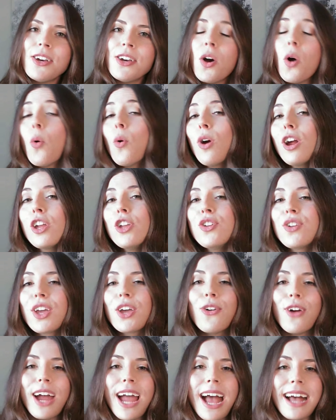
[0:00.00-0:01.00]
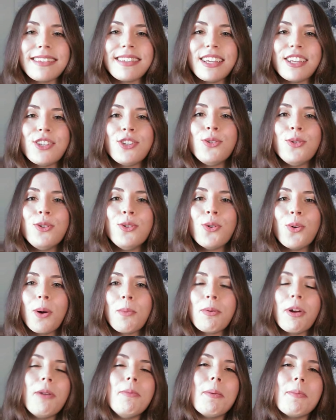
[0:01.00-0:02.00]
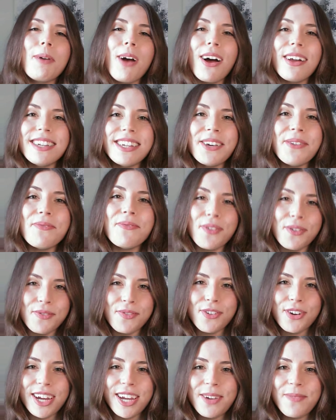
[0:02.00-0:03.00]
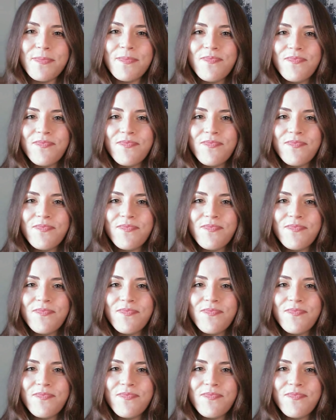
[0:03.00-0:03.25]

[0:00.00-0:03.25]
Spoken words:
or you can grant access to your premium content for free.